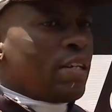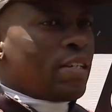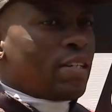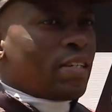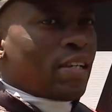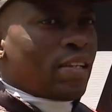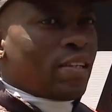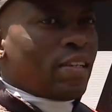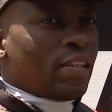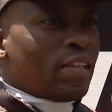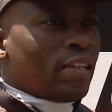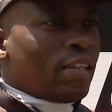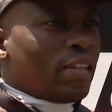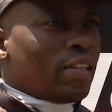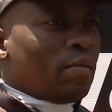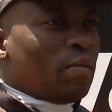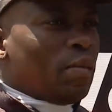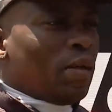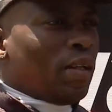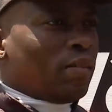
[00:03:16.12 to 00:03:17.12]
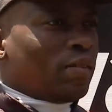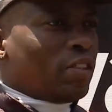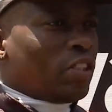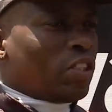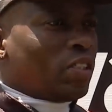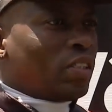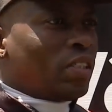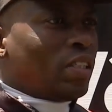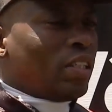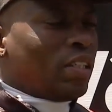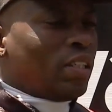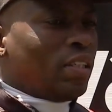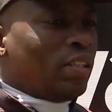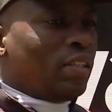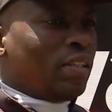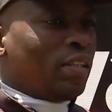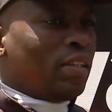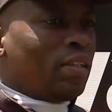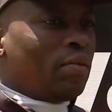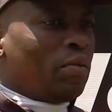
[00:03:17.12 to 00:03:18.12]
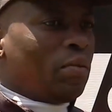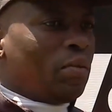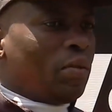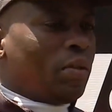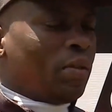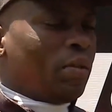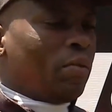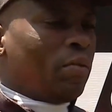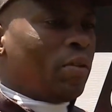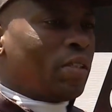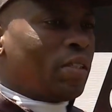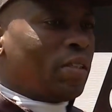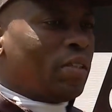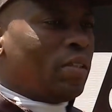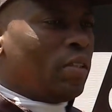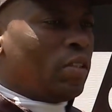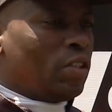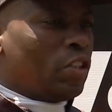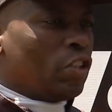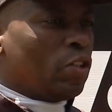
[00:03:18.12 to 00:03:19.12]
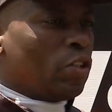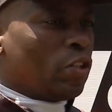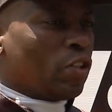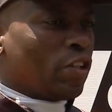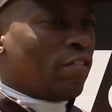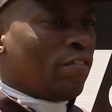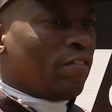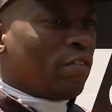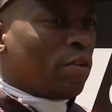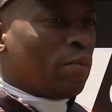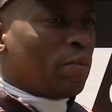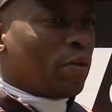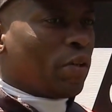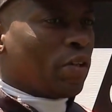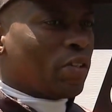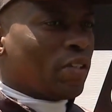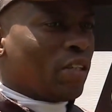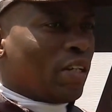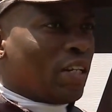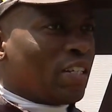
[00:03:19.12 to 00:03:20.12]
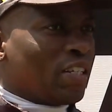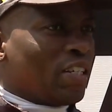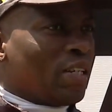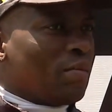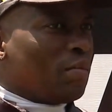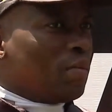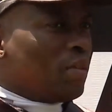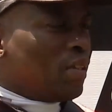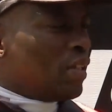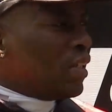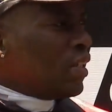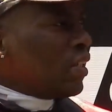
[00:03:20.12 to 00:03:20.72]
Yes, I think the mile just was really looking for, because the last time